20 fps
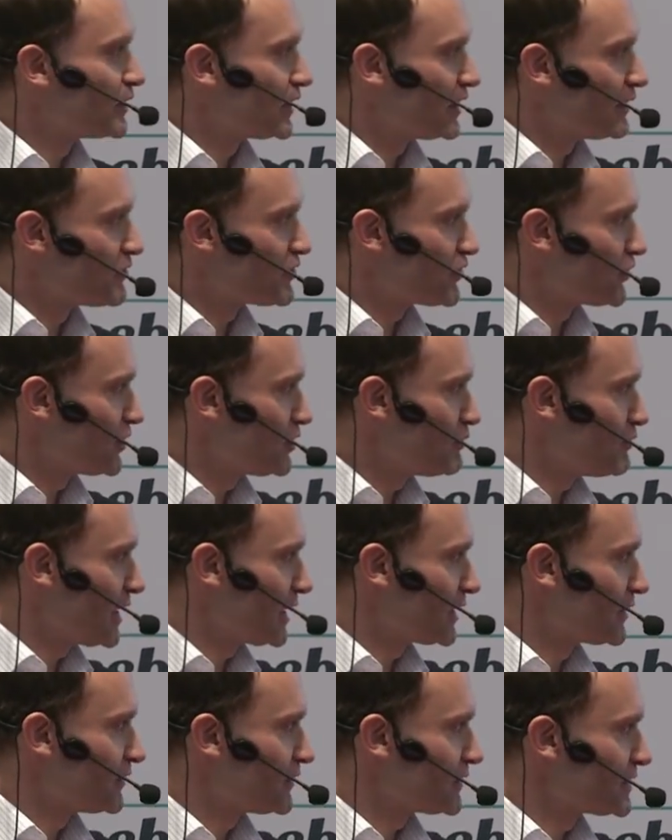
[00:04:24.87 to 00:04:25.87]
times 30
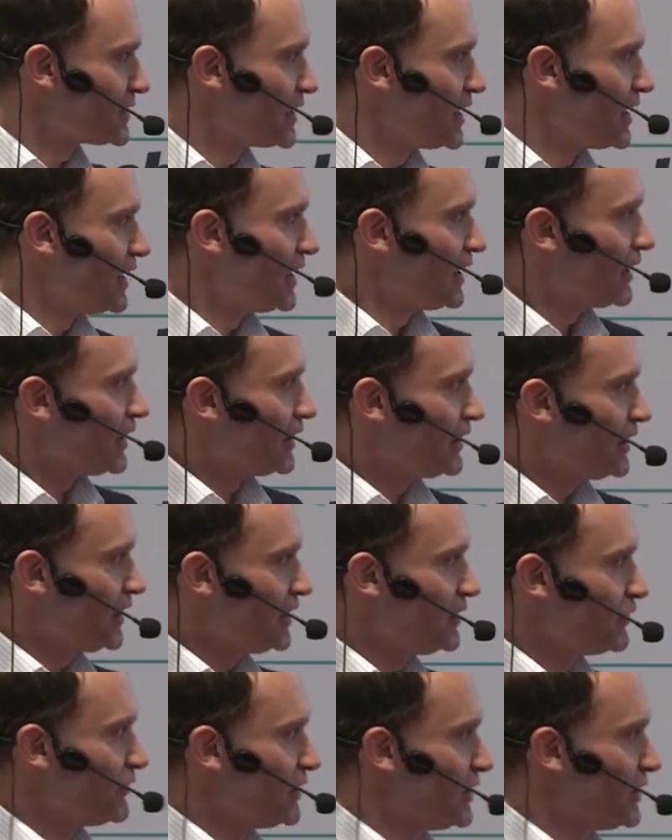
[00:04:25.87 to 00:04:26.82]
megahertz. And then you